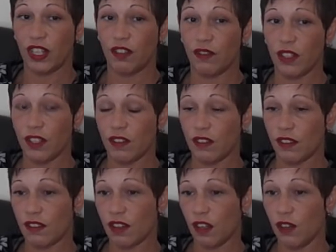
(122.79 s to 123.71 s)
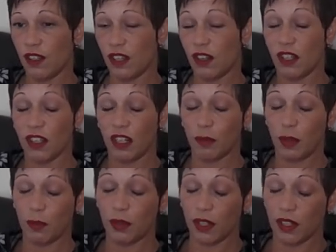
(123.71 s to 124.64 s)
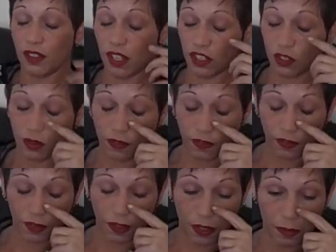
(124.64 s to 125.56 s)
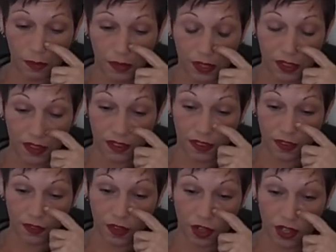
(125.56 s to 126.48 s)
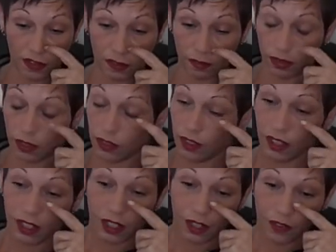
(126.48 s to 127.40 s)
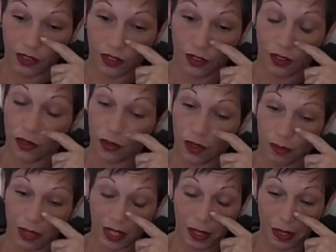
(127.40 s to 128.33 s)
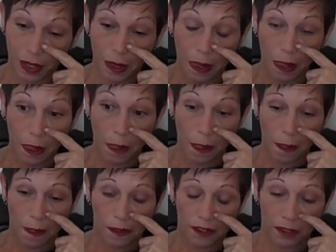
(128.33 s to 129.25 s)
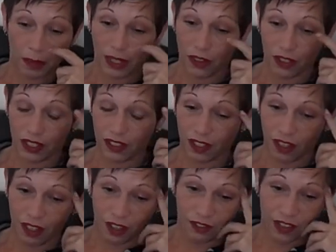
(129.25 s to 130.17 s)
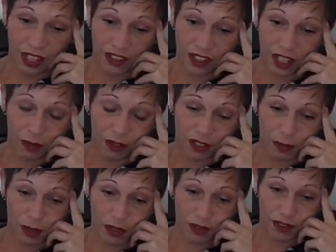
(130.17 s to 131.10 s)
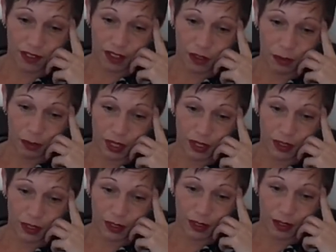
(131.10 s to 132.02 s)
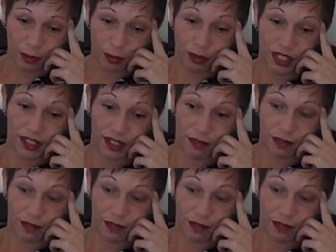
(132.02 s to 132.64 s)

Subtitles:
arrears. So I ended up being put in touch with Citizens Advice, if you can call them that. To be honest, I found the whole experience a little bit oppressive.